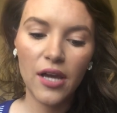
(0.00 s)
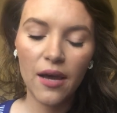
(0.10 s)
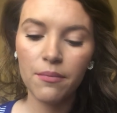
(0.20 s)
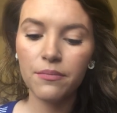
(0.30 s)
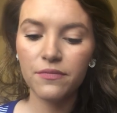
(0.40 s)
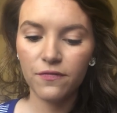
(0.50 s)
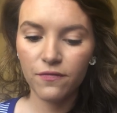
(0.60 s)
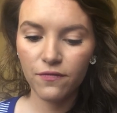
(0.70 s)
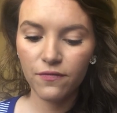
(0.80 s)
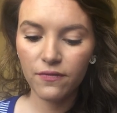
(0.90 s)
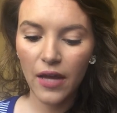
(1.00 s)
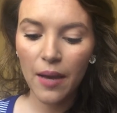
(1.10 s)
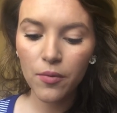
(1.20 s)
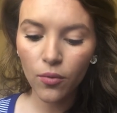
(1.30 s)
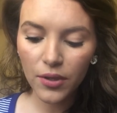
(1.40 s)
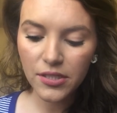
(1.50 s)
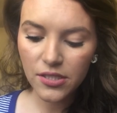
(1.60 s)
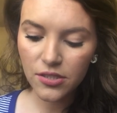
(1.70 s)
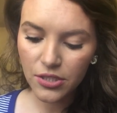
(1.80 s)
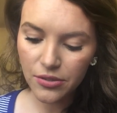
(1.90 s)
I'm going
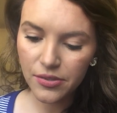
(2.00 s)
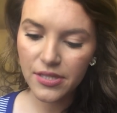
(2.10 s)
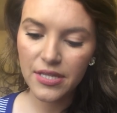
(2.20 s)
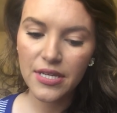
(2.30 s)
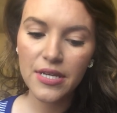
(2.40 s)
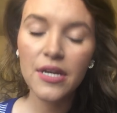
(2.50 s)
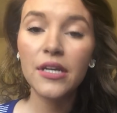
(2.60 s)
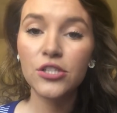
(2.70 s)
to use the